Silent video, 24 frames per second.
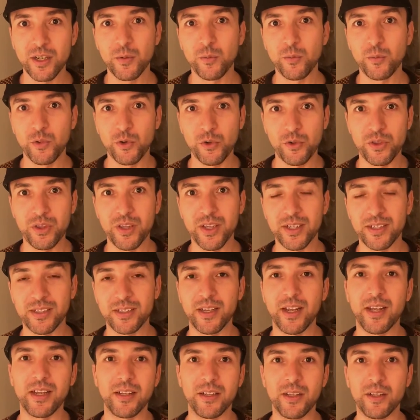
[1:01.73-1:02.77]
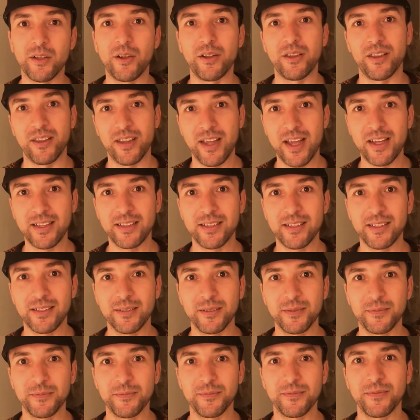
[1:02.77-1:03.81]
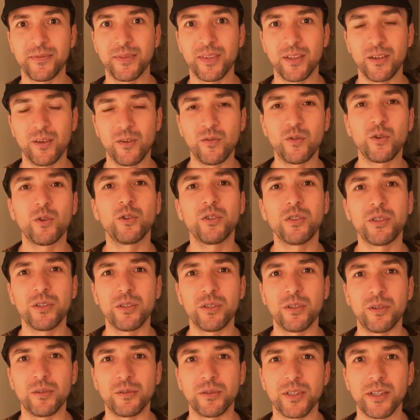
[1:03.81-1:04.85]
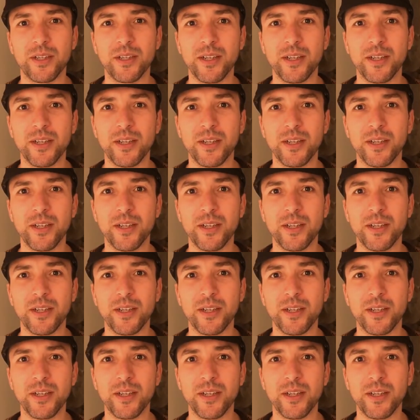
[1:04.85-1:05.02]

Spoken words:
Put this and not that? Of course you don't.